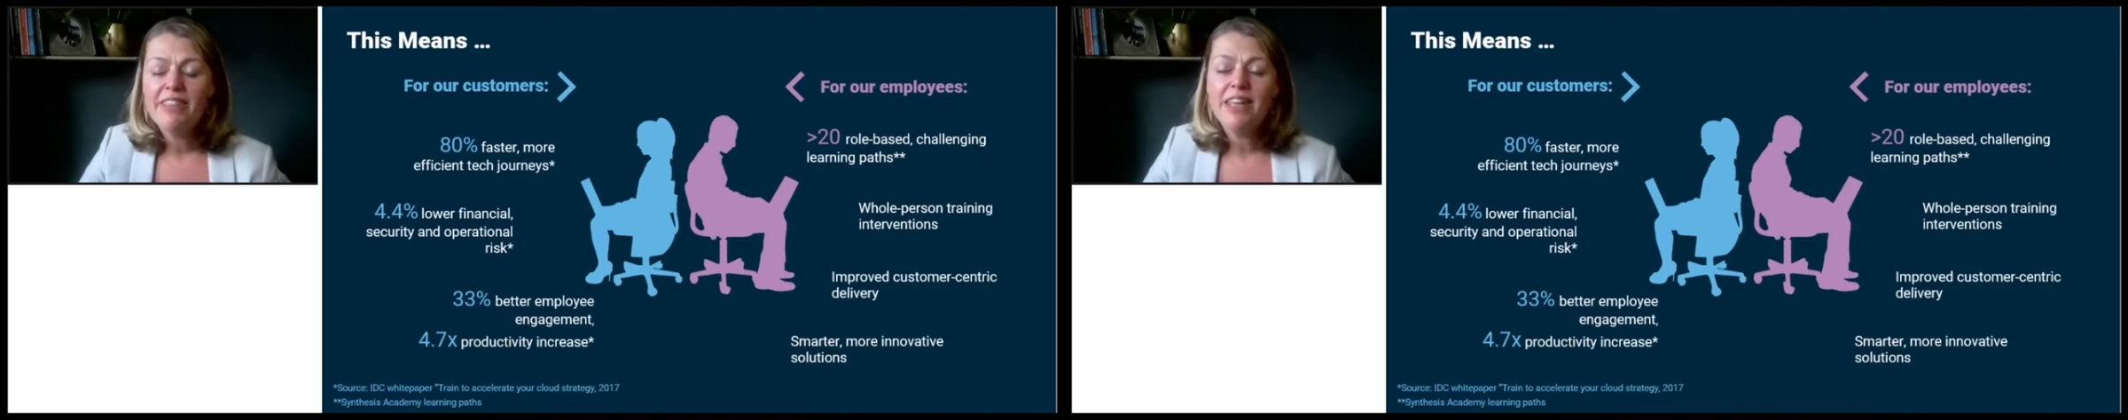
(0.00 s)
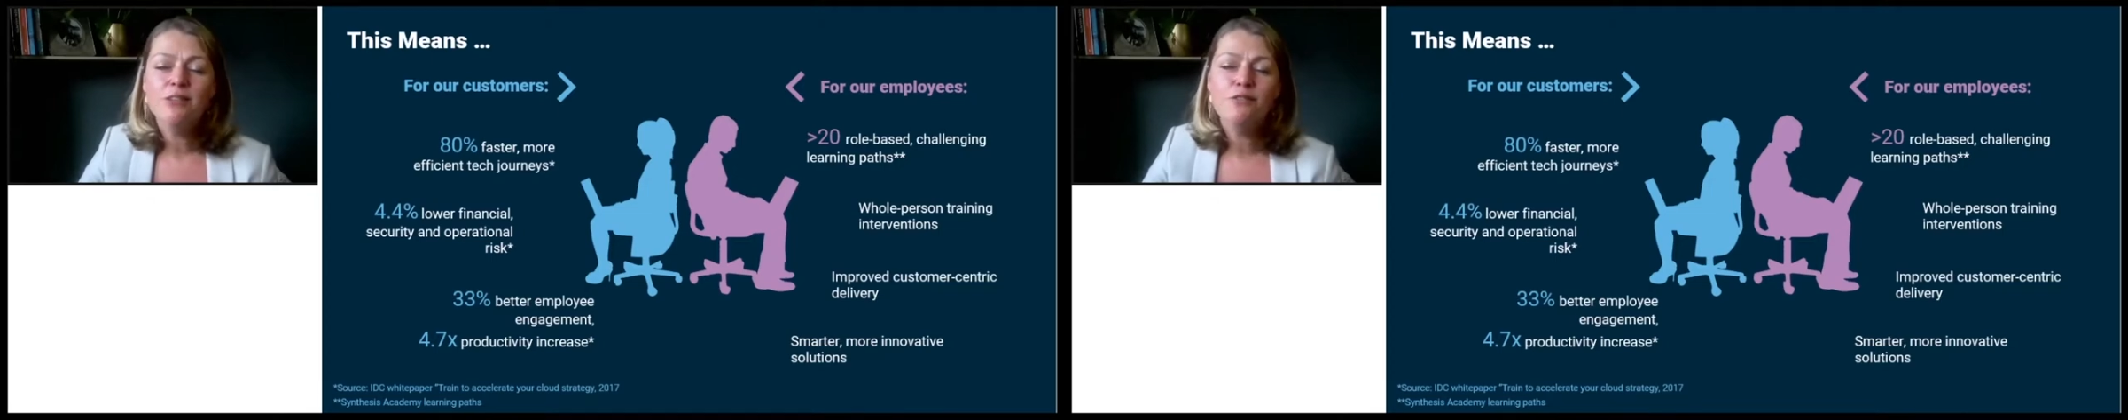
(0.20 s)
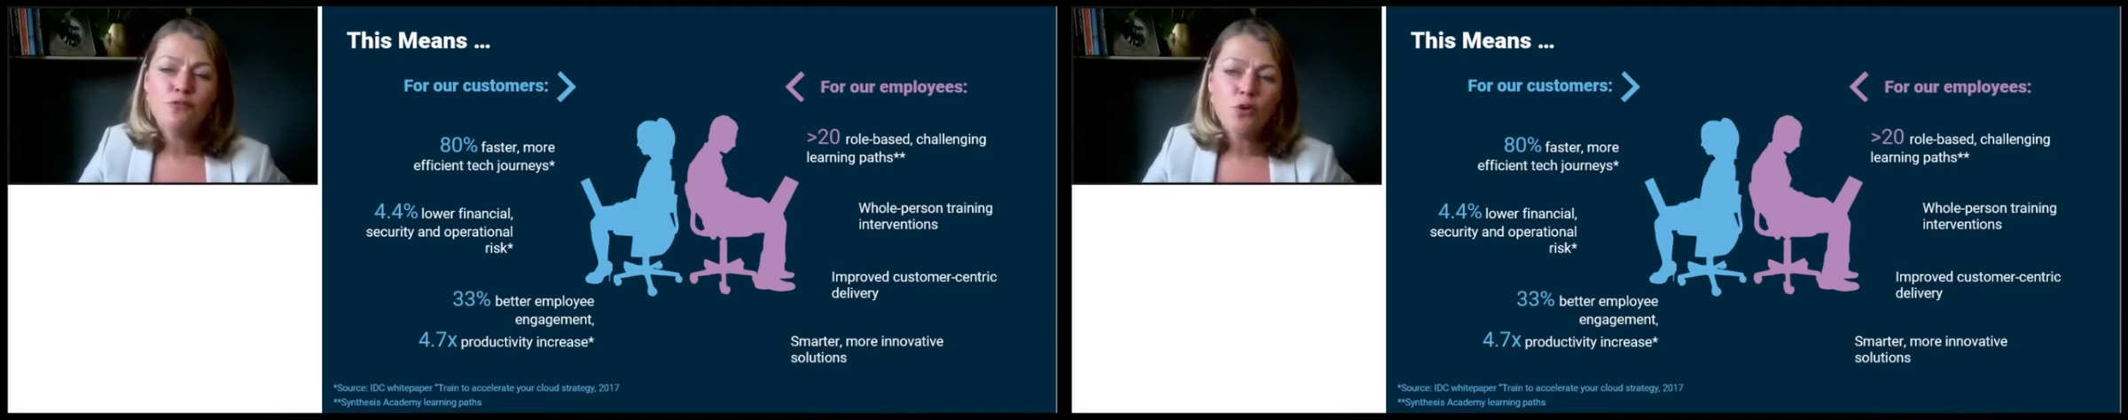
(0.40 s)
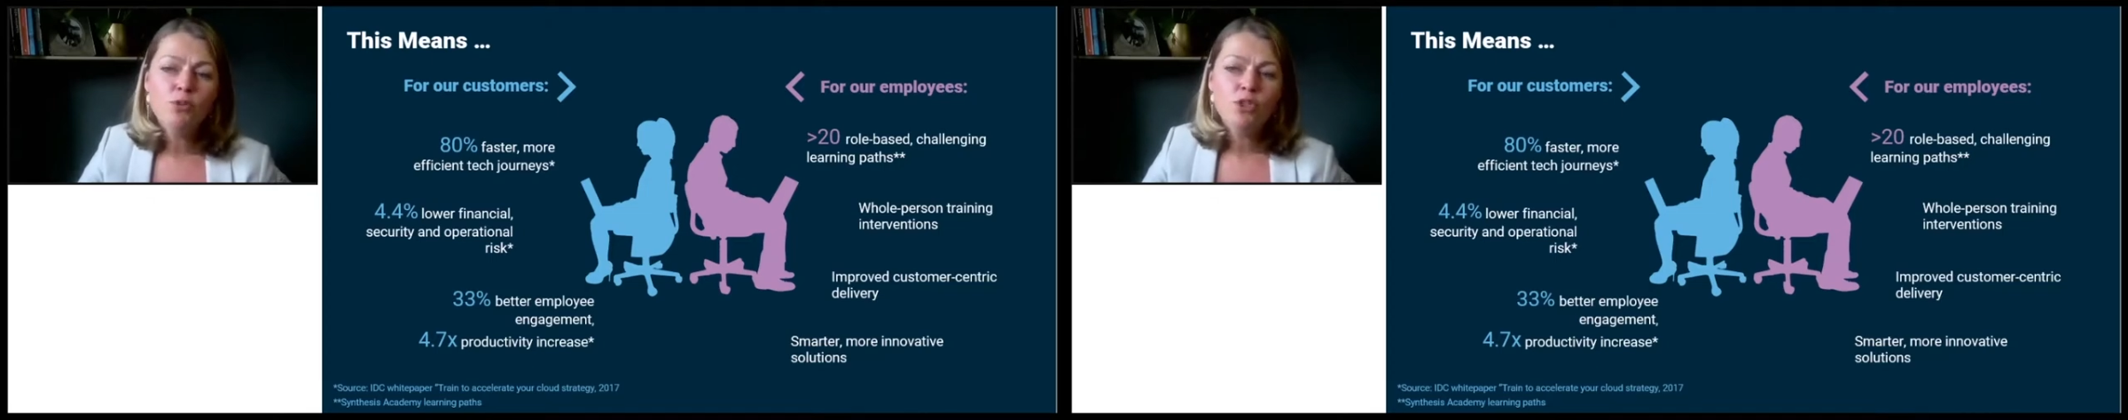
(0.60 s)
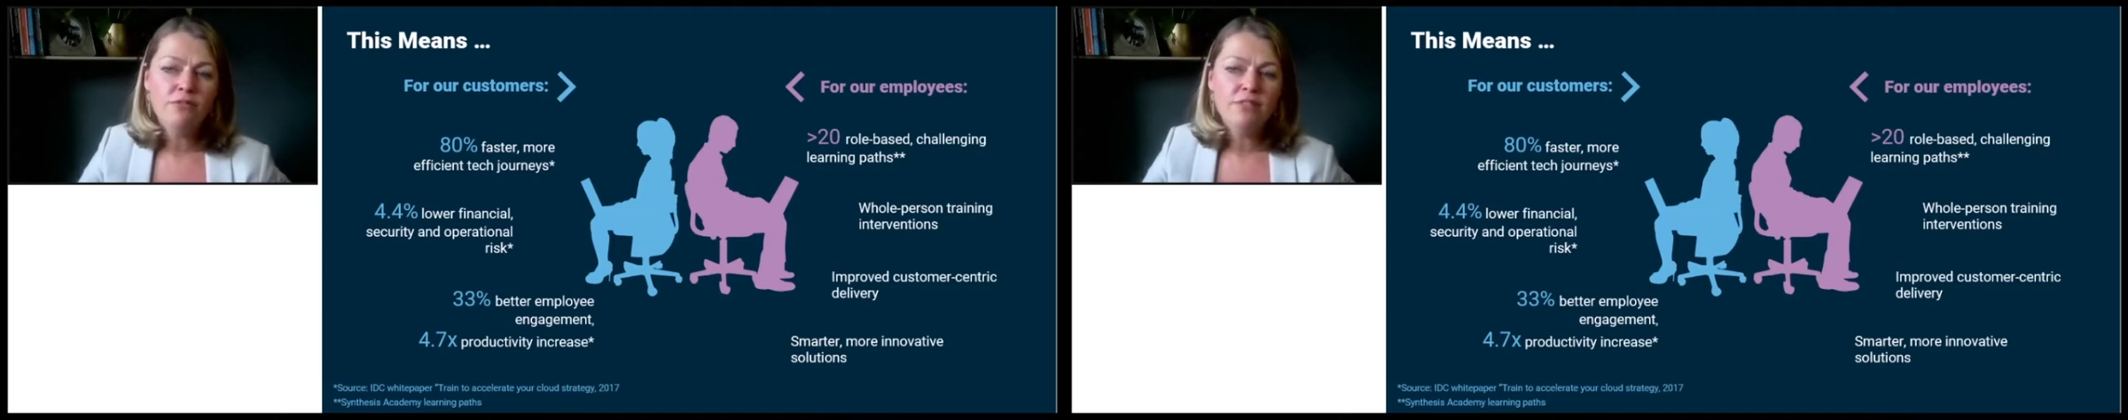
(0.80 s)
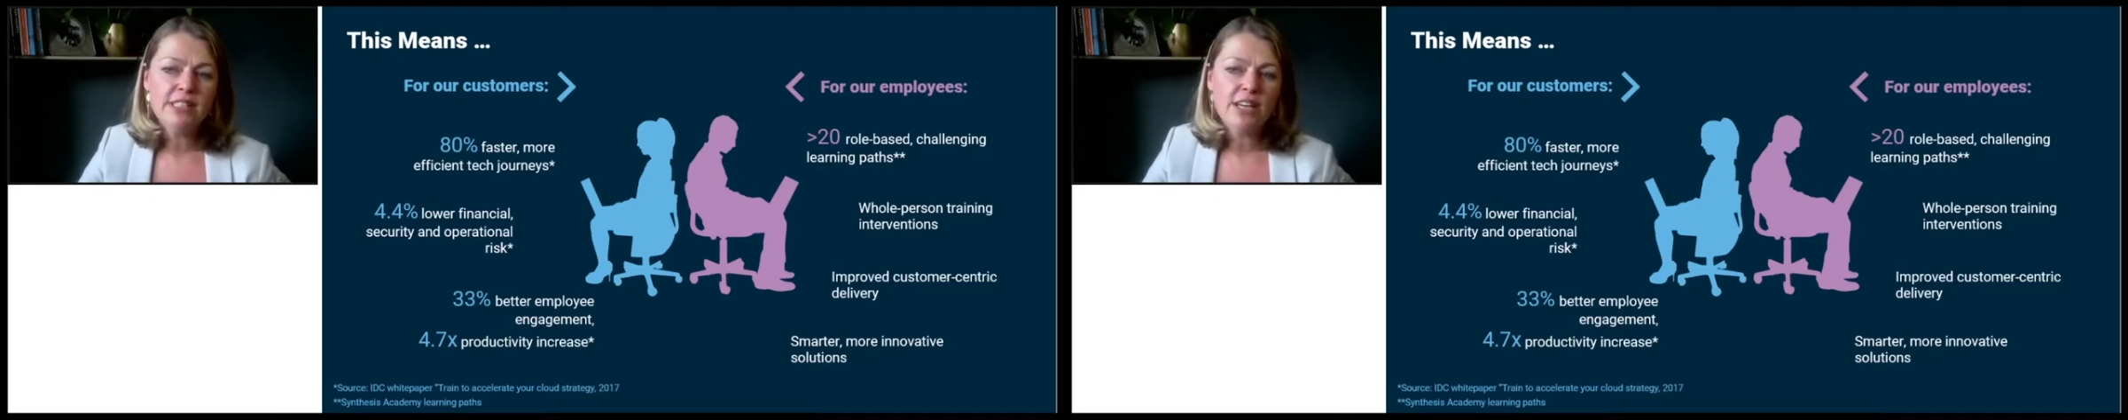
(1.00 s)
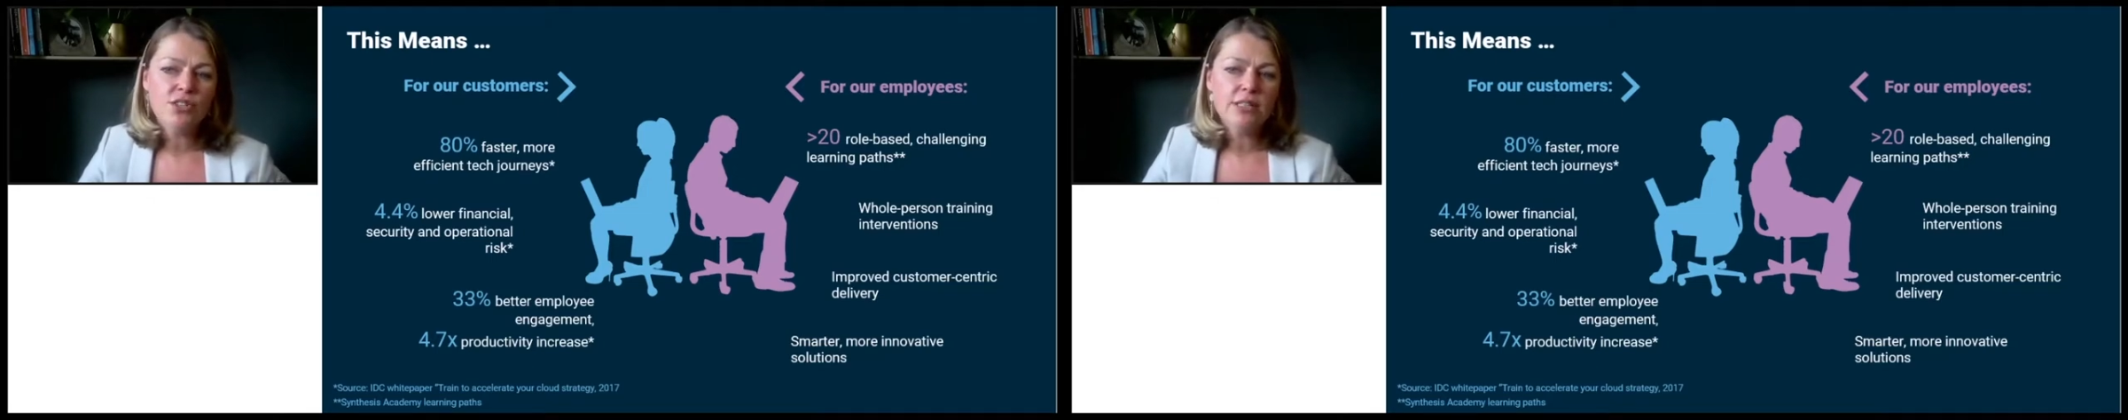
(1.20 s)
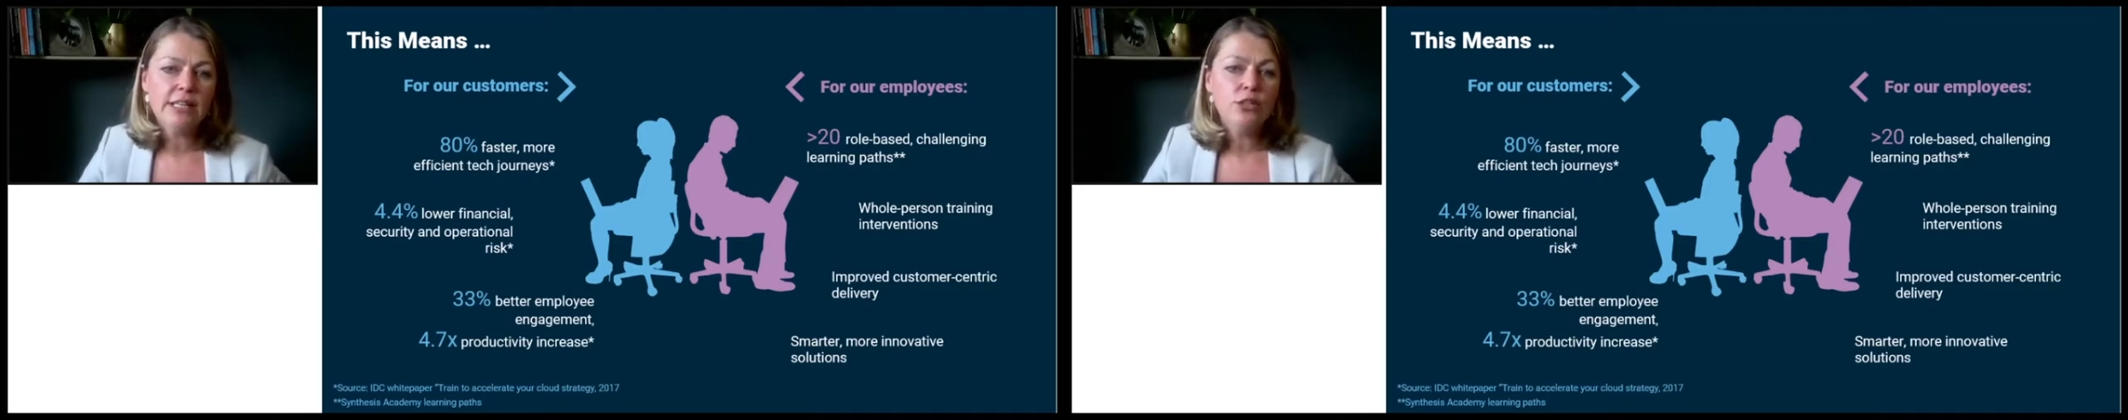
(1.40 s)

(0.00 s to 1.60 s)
that informed conversations